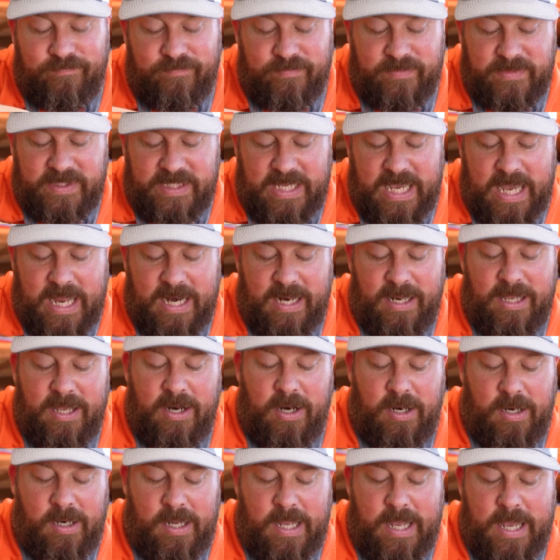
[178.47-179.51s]
it's got a
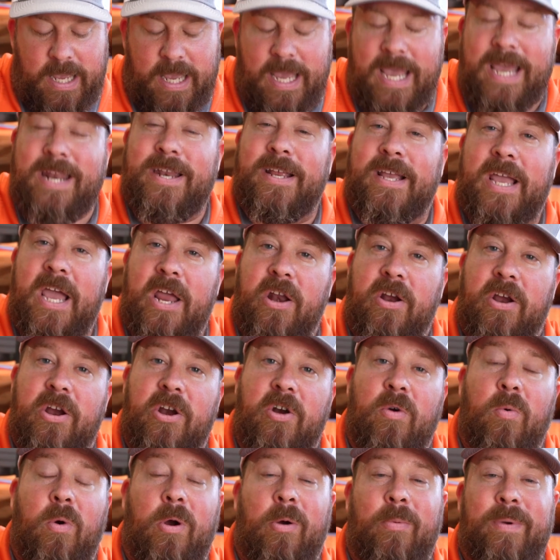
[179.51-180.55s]
little indicator here
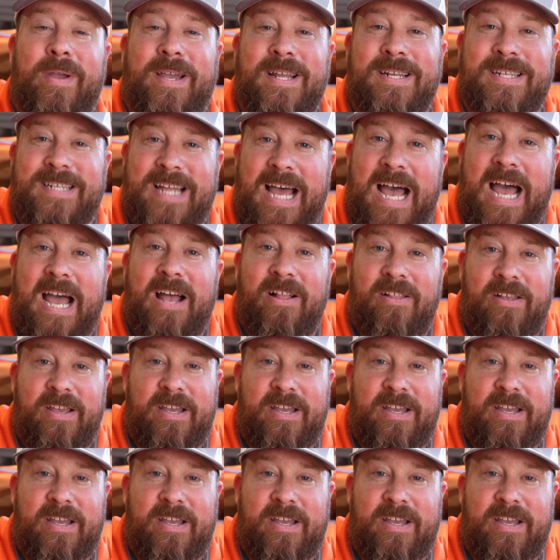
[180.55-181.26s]
to where we can dial